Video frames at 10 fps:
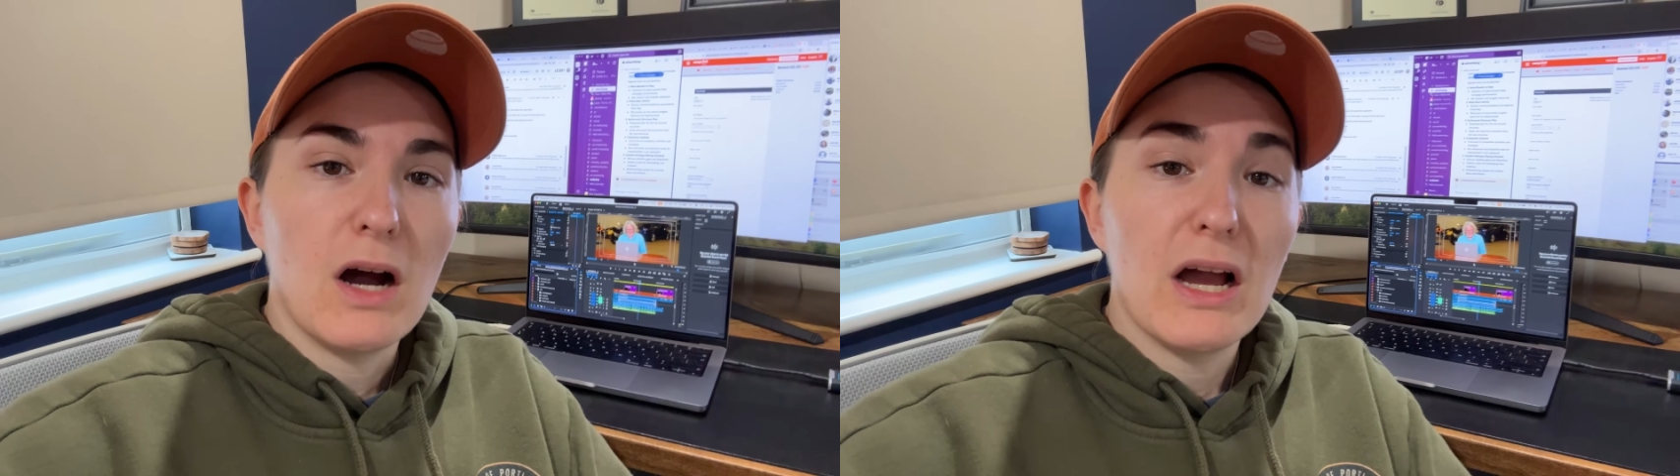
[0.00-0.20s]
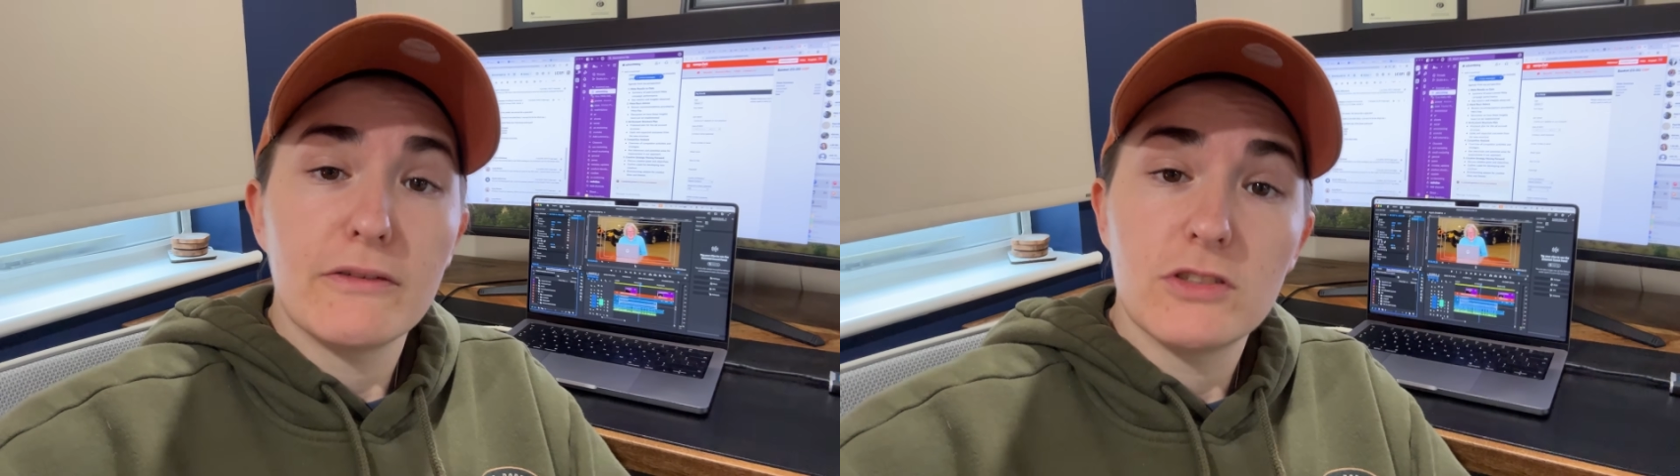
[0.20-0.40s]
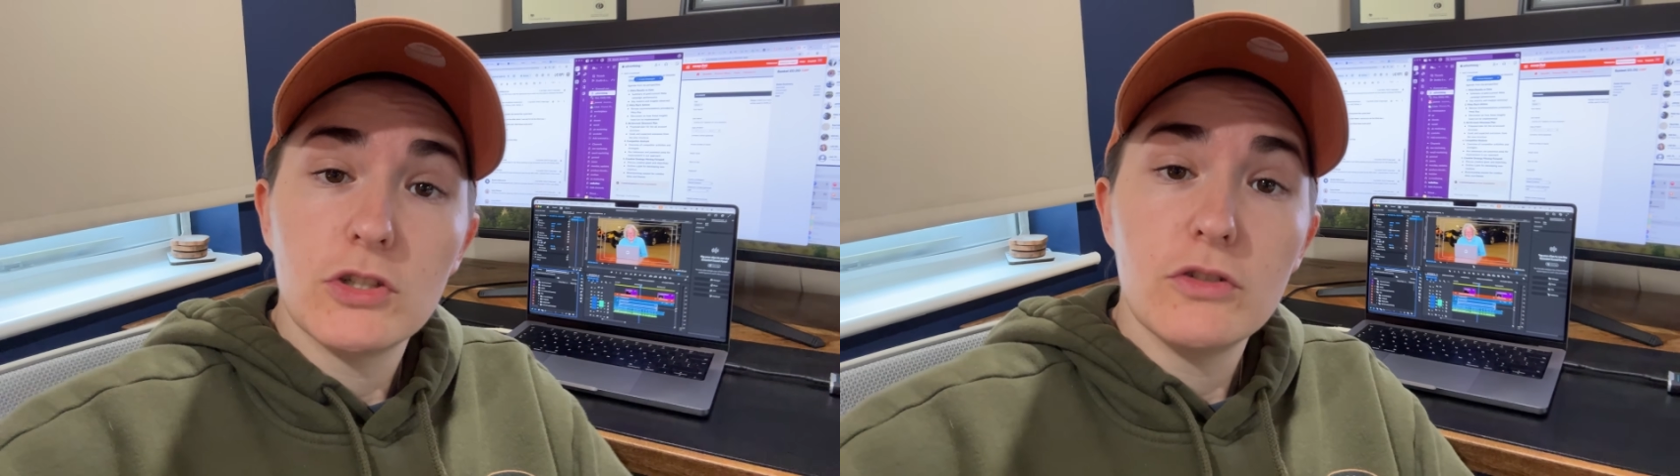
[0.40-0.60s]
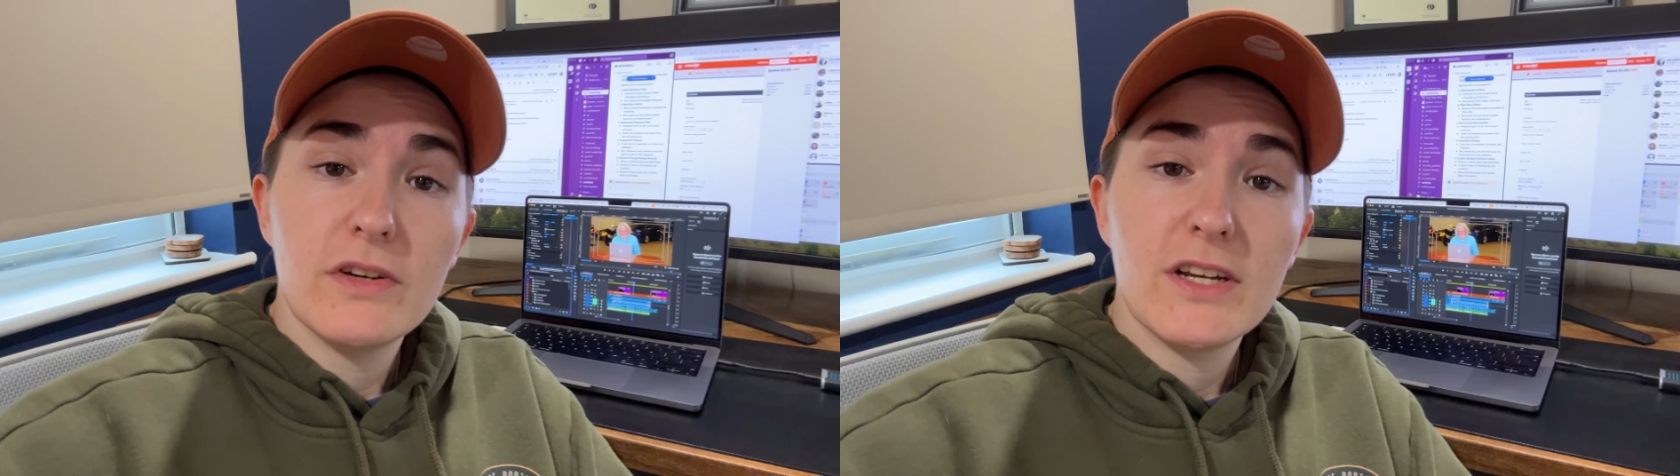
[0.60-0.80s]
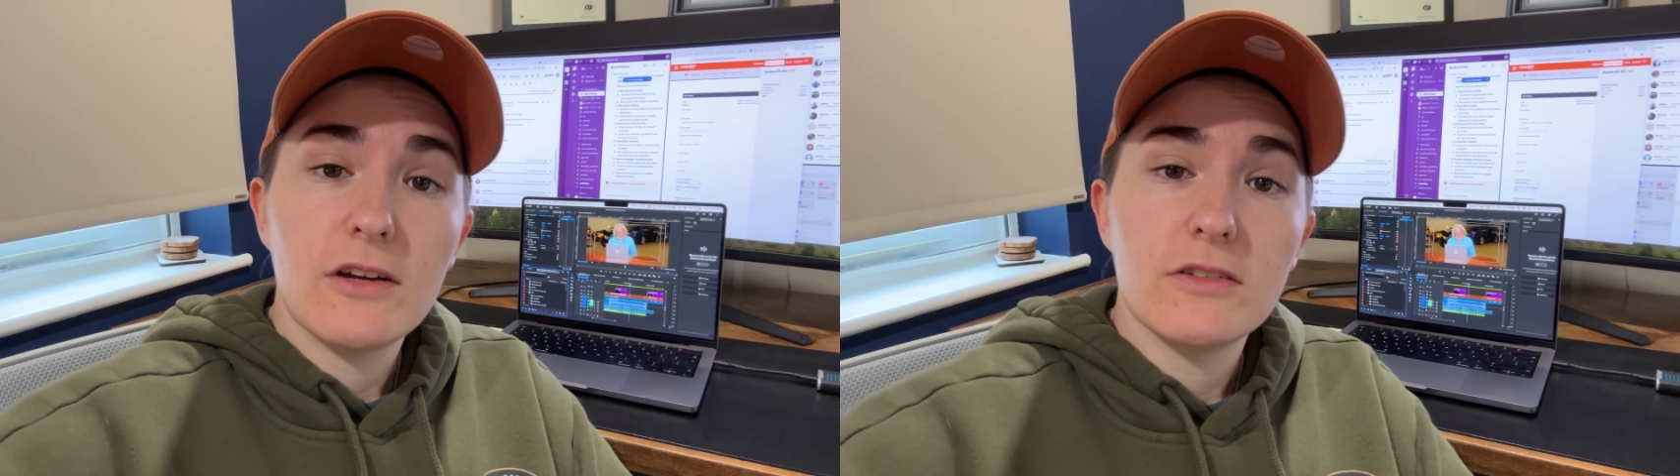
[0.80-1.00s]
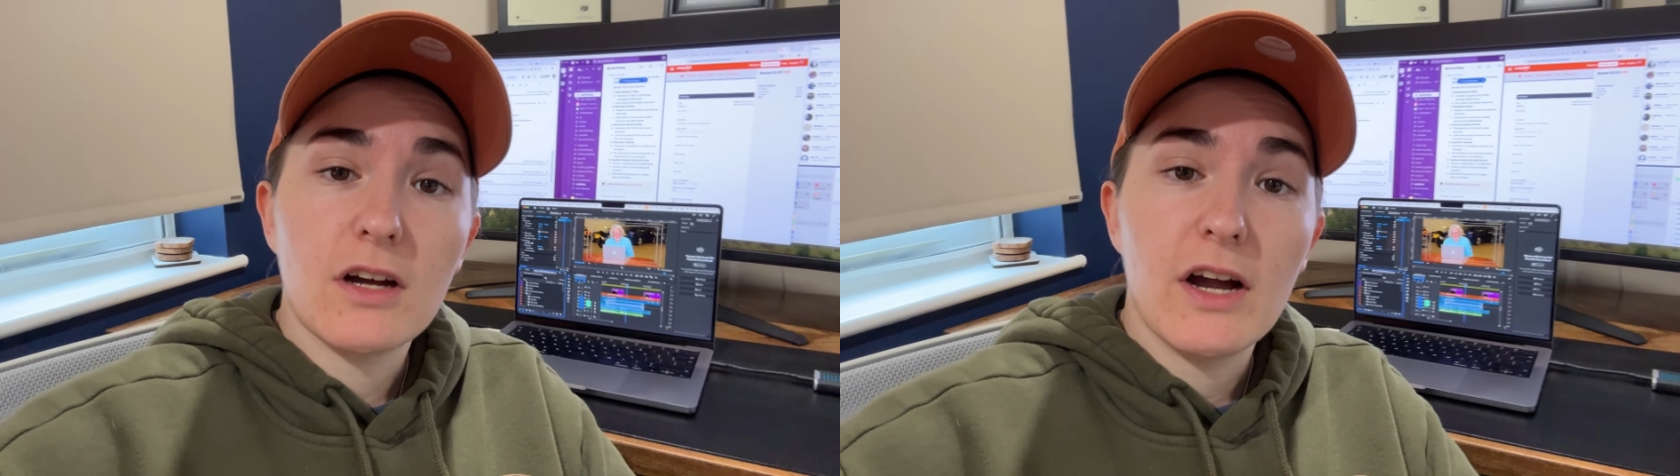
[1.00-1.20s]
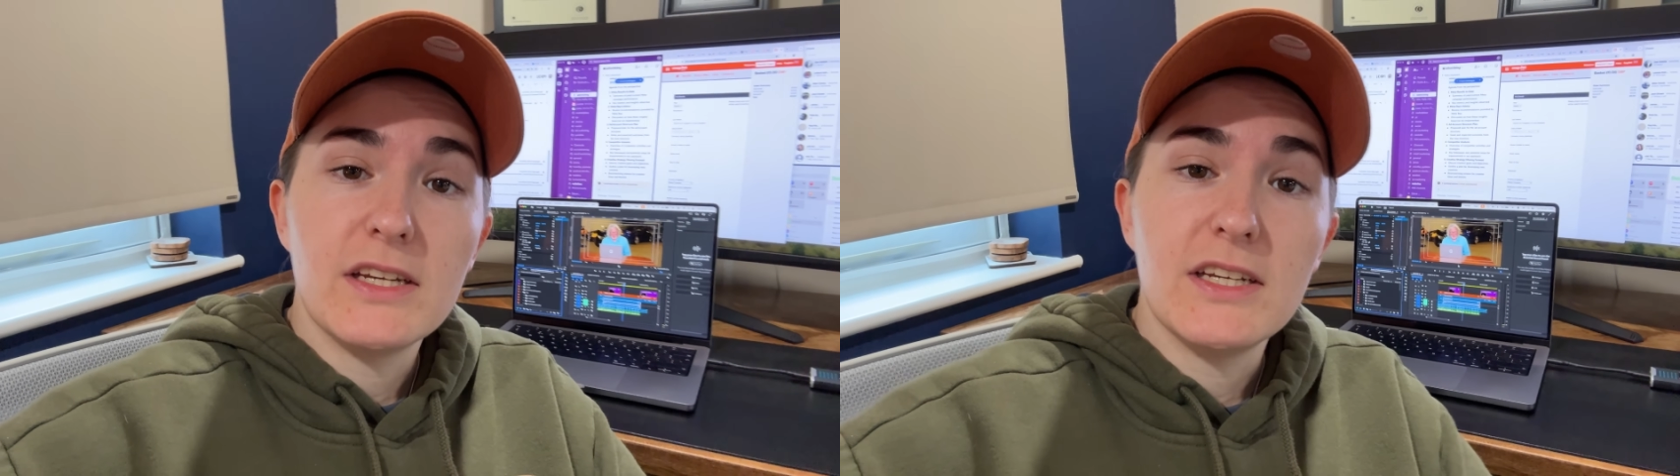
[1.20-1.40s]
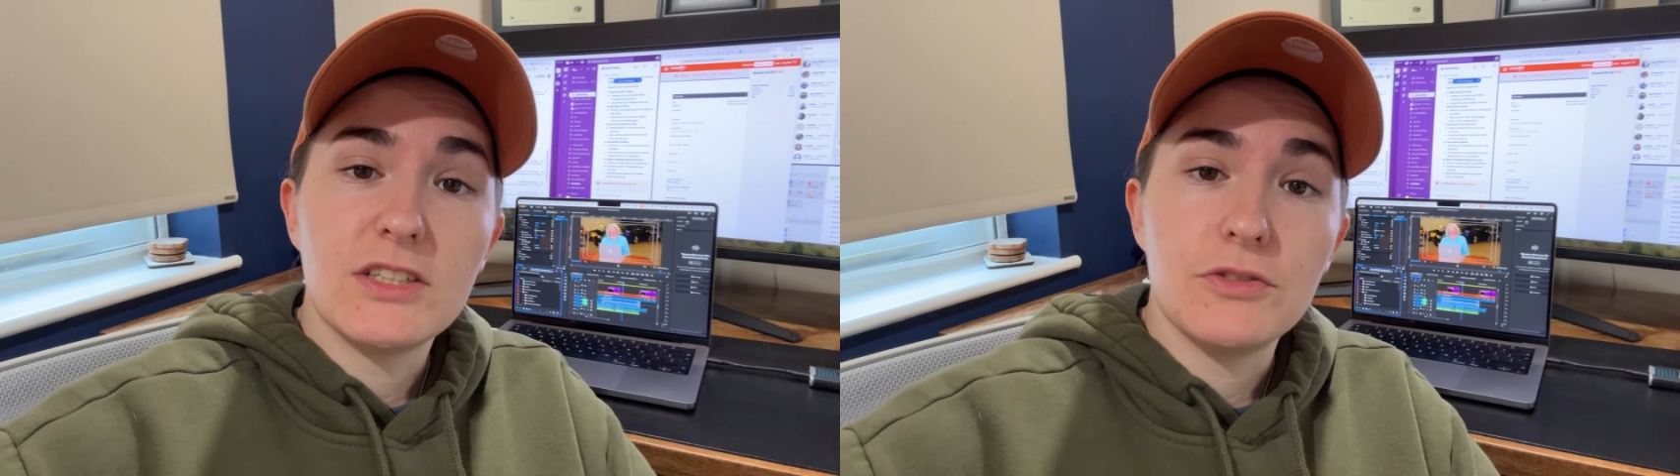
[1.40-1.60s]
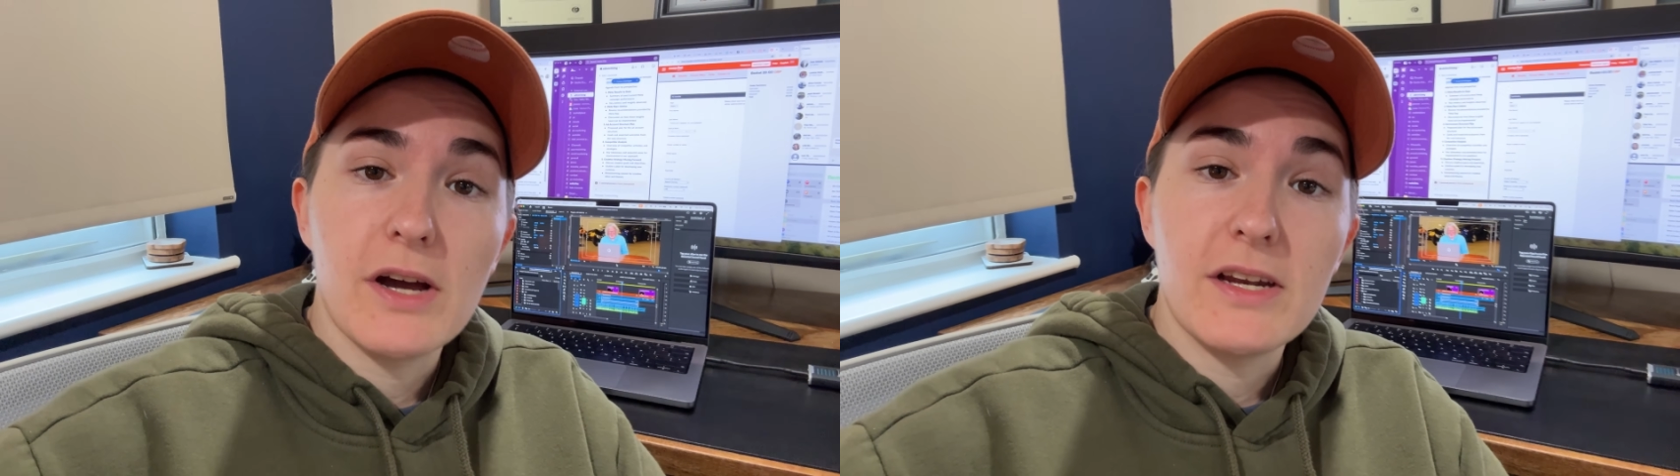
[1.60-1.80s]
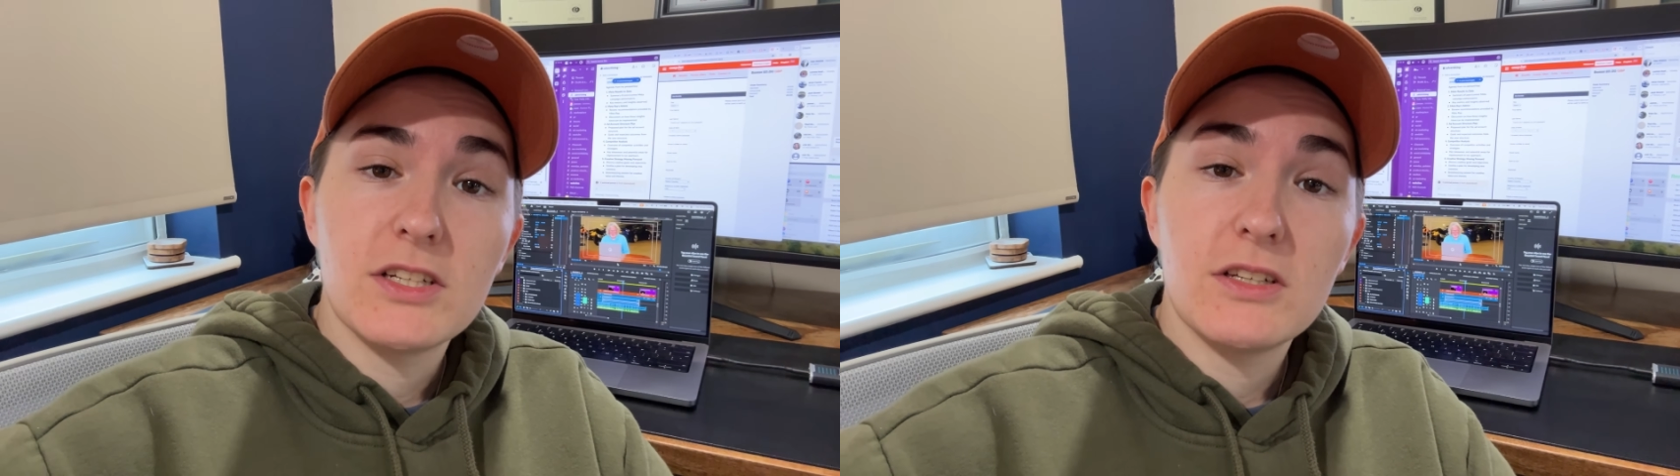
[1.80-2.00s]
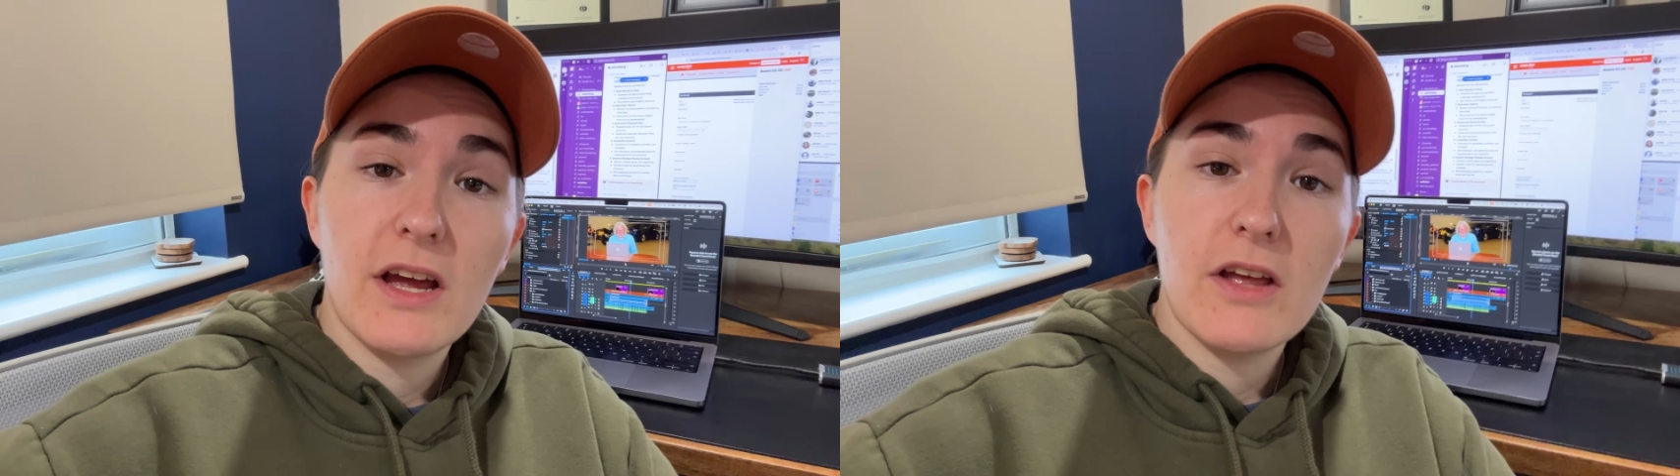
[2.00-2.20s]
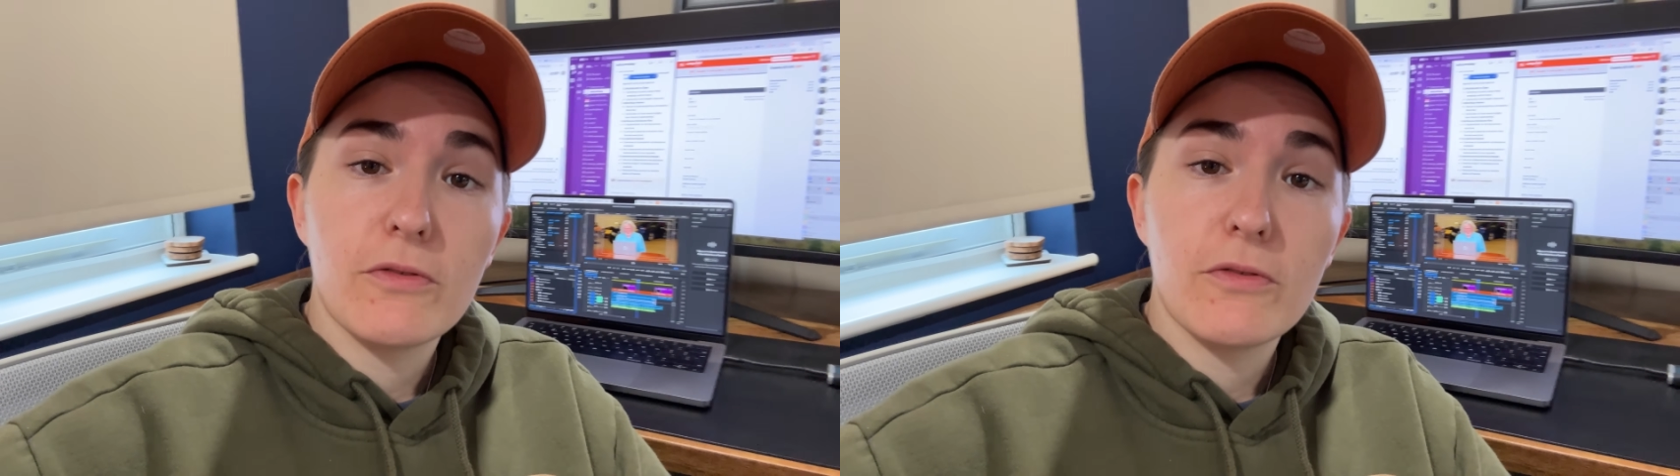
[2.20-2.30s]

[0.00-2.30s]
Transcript: I have 2 videos I need to edit today.